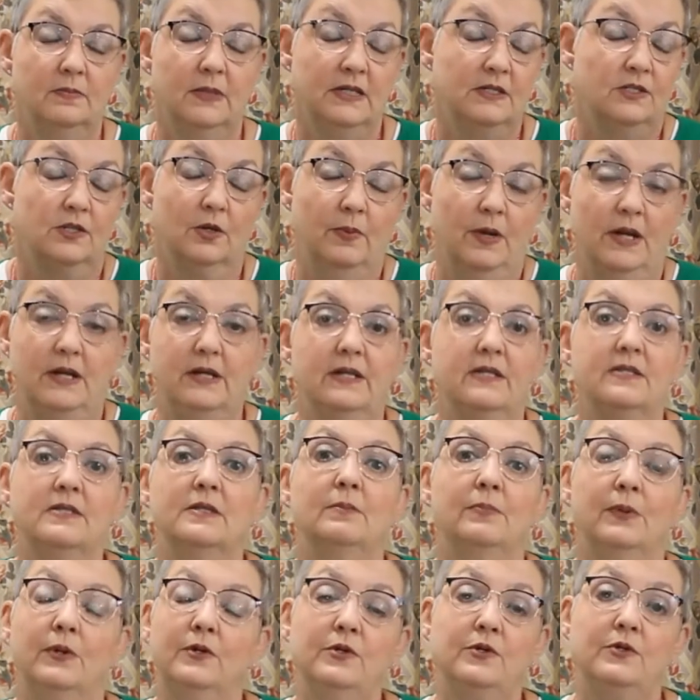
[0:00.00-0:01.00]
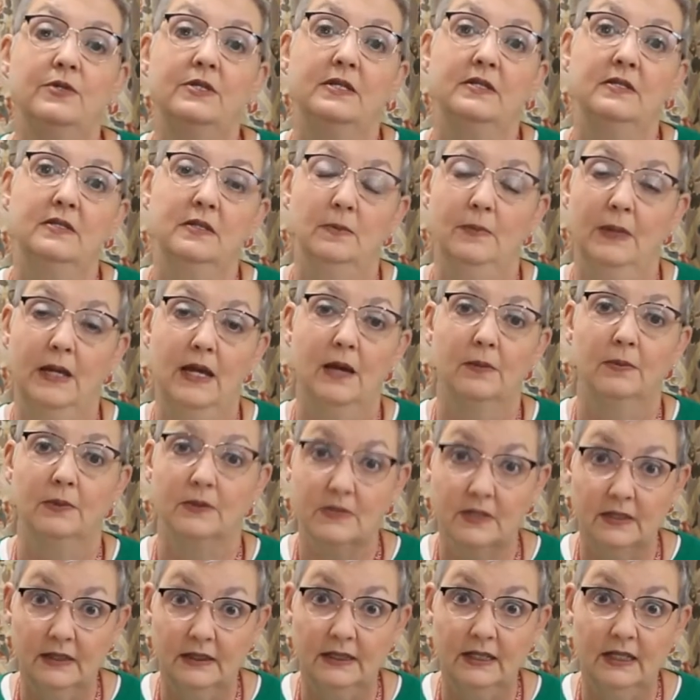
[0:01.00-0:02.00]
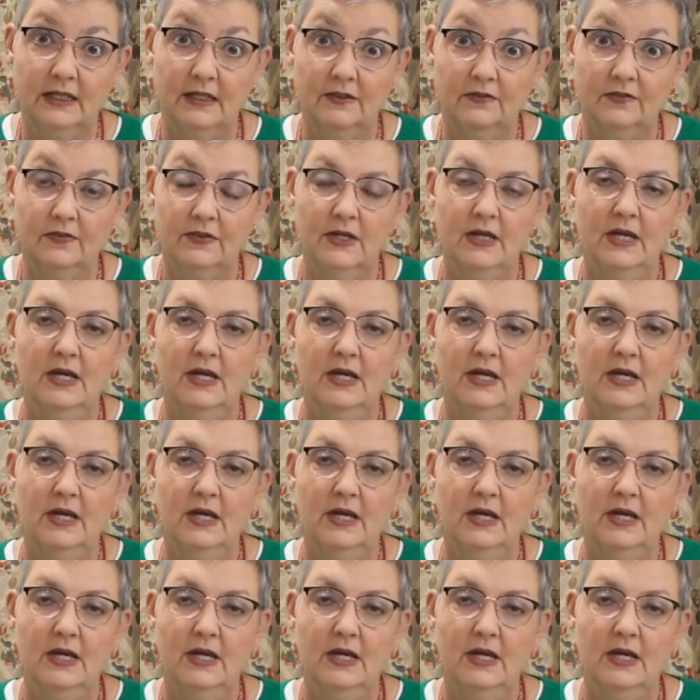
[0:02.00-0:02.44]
because their body doesn't produce it to be able to live.